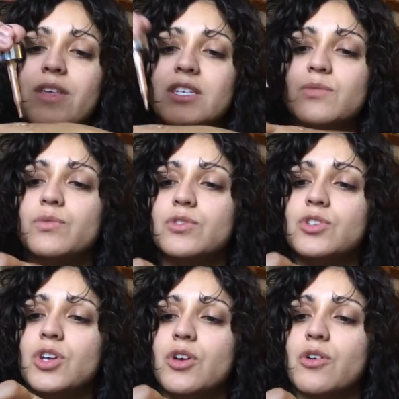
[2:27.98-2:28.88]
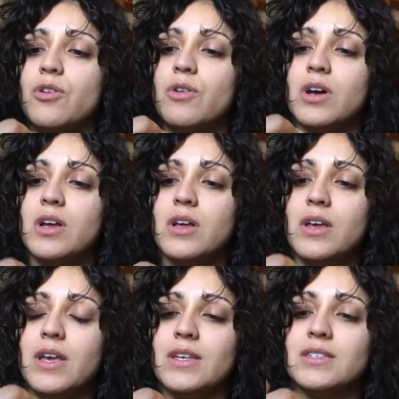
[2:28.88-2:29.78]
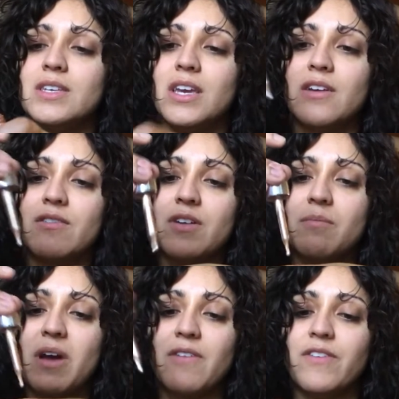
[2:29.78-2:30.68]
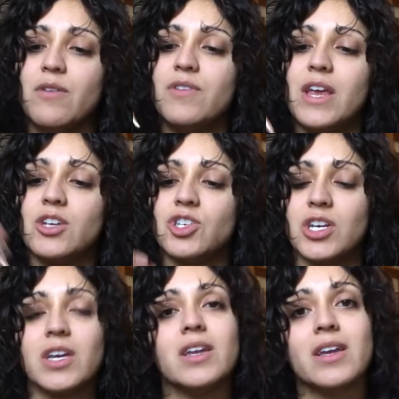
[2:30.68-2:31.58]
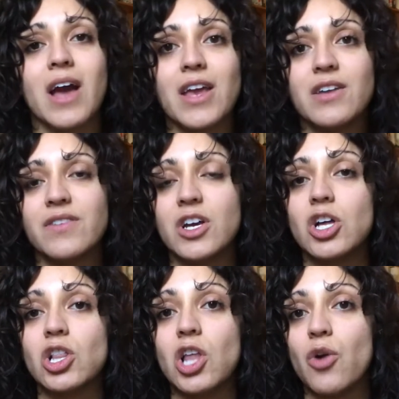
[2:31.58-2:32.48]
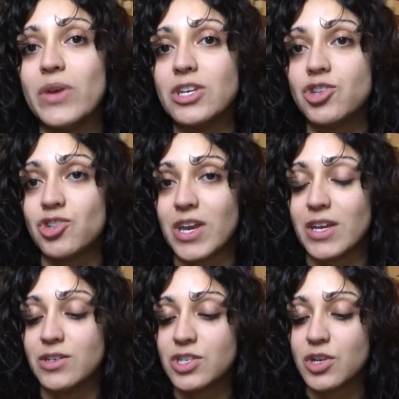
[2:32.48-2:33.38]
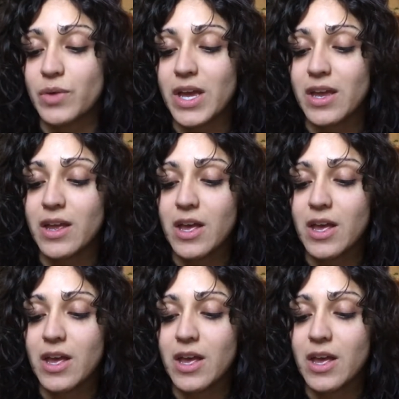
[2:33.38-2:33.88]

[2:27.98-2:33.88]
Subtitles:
this will do is give my foundation kind of a glowy sheen to it.